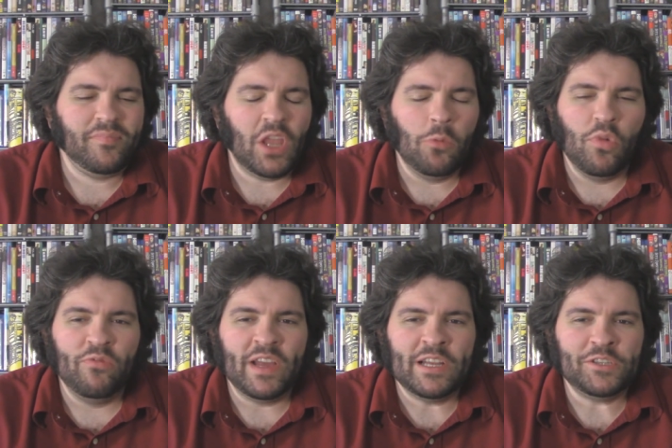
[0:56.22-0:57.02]

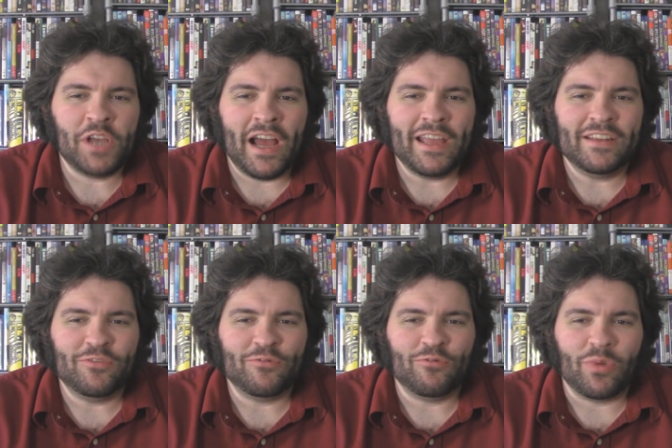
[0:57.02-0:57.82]
moving a giant
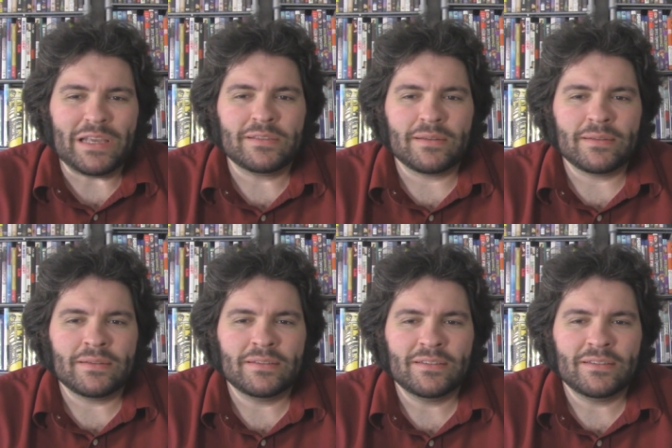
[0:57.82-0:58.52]
freezer